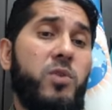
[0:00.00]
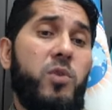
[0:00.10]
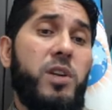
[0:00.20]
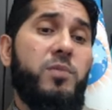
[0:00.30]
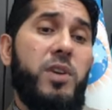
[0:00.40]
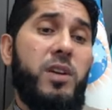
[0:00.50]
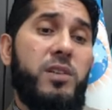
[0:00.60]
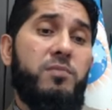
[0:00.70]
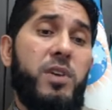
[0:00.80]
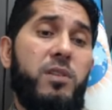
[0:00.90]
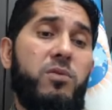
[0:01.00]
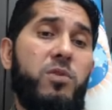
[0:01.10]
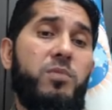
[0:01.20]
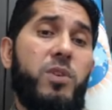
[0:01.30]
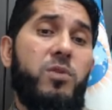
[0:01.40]
correct because been
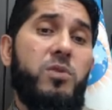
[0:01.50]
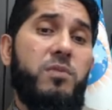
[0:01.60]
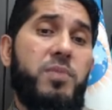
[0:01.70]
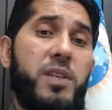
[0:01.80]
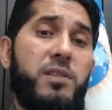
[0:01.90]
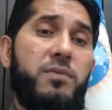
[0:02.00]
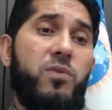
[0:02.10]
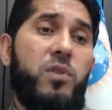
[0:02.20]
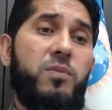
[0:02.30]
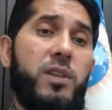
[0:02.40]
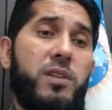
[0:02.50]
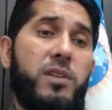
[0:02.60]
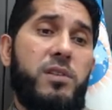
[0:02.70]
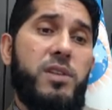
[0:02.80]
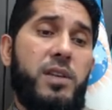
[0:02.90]
could be used in passive form and
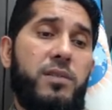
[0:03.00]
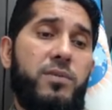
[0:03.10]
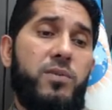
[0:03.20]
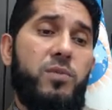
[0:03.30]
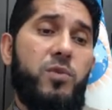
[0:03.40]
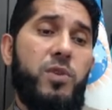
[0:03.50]
this is active form.